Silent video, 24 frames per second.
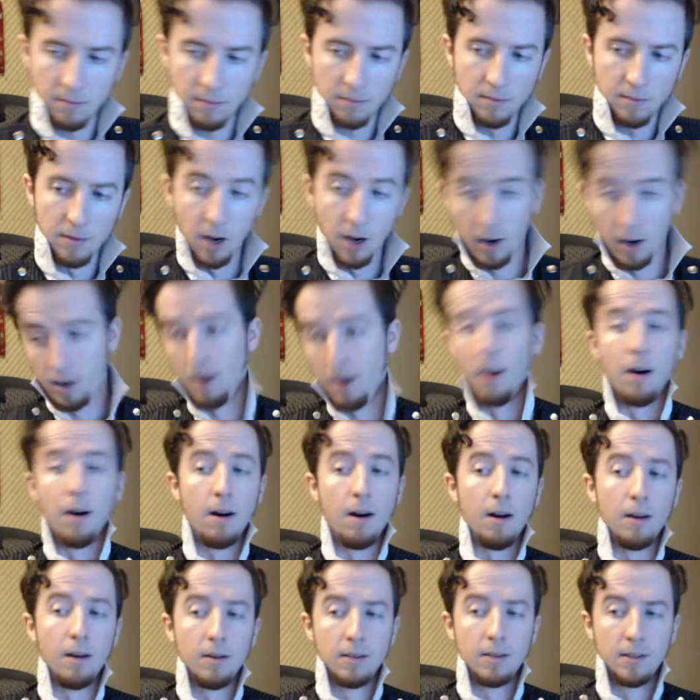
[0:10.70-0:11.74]
Haha.
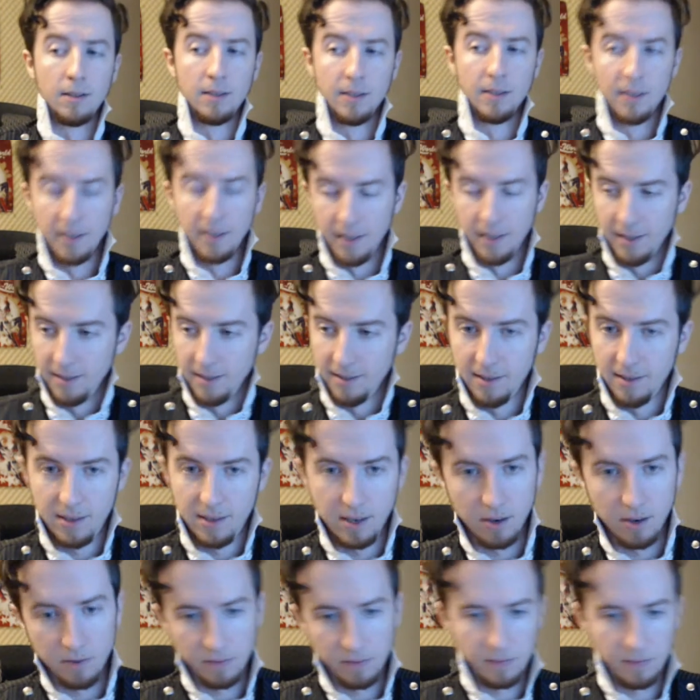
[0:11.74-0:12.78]

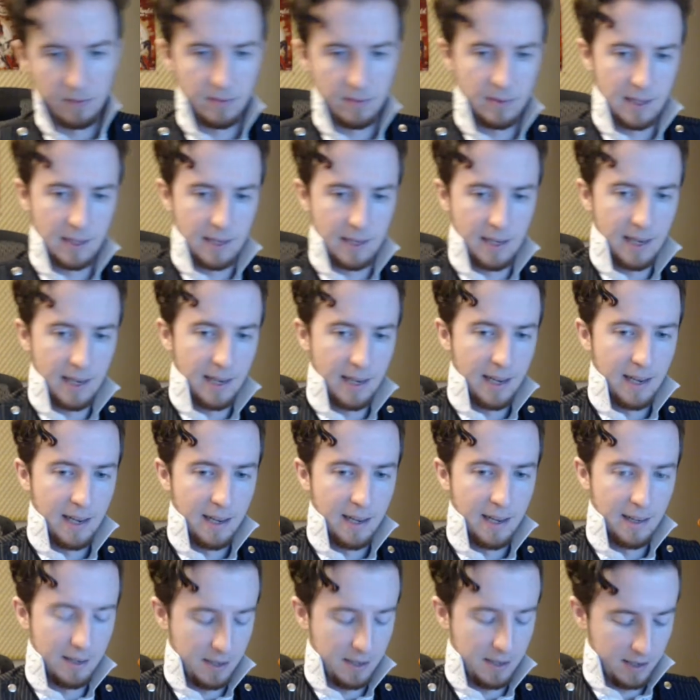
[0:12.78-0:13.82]
So,
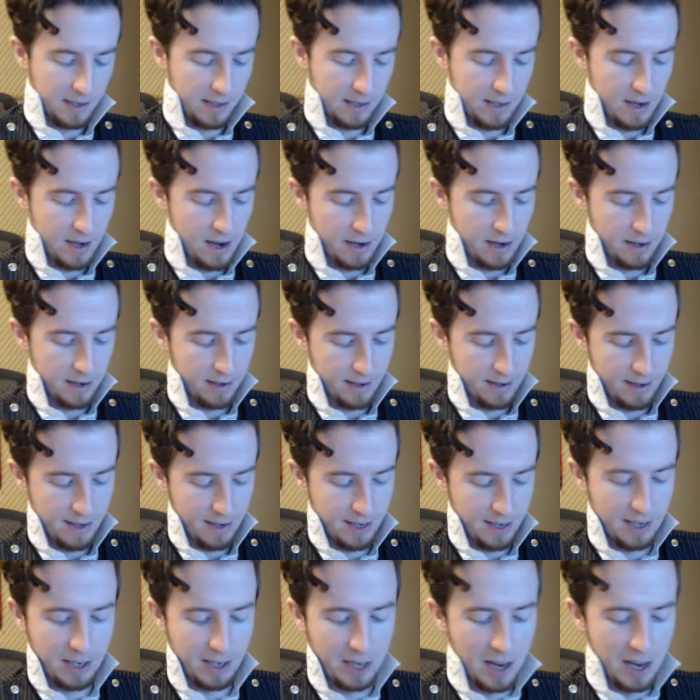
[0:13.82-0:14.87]
this is
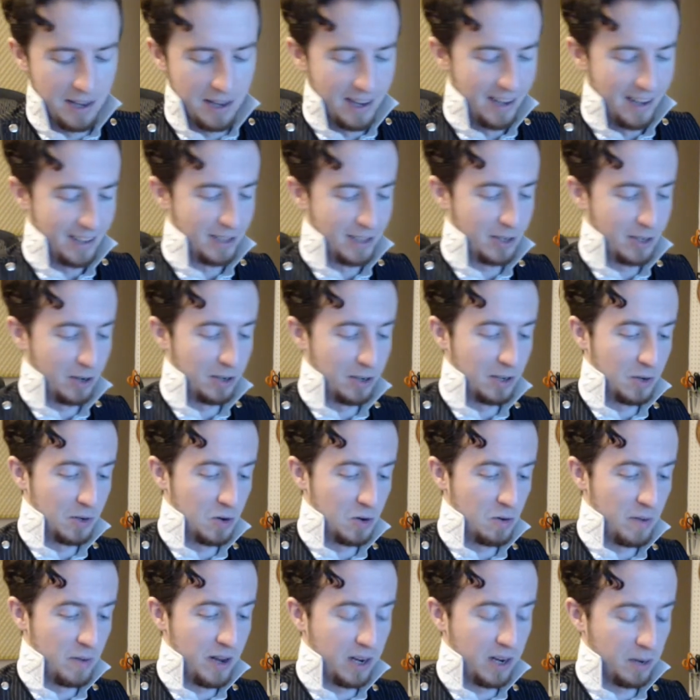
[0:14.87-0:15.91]
turned into a
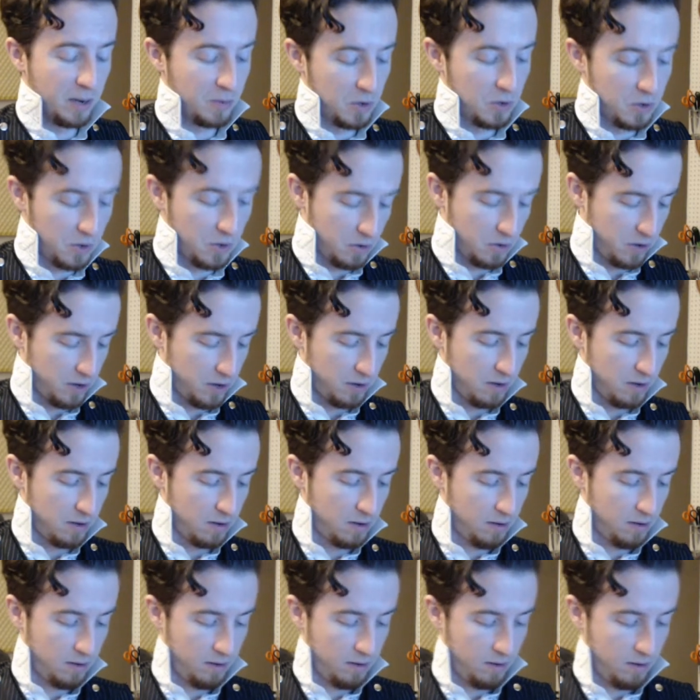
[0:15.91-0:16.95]
makeup tutorial.
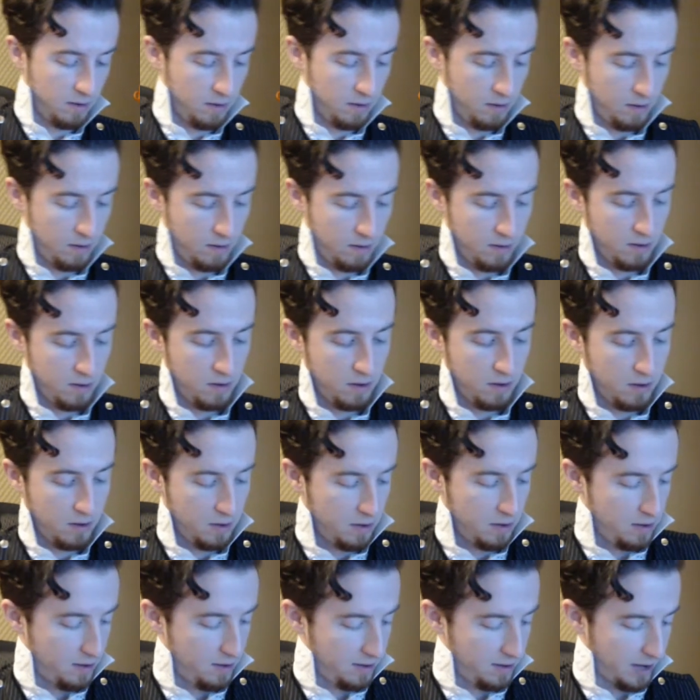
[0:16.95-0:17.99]

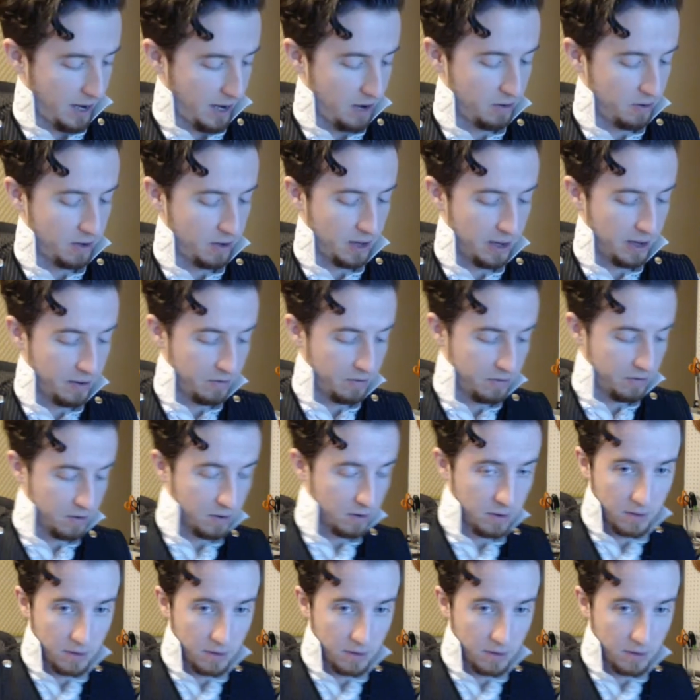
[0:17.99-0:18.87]
How delightful.